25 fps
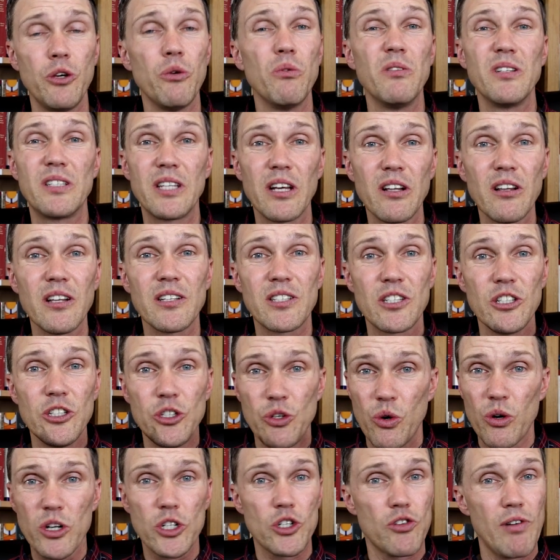you until
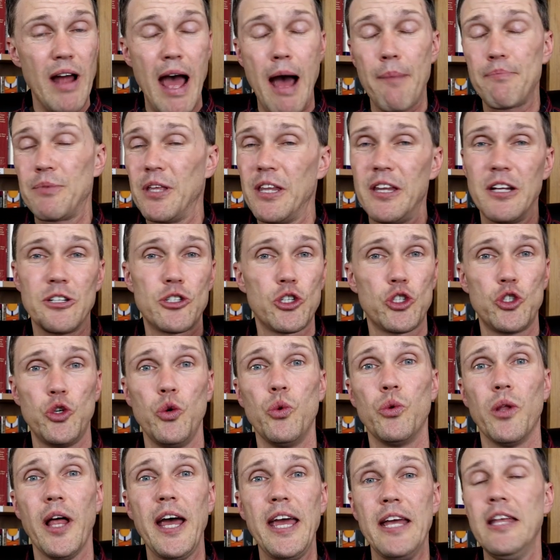you're trapped and it's
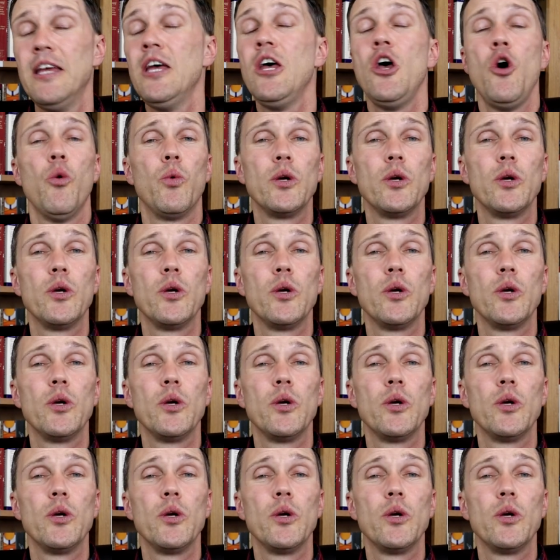too late,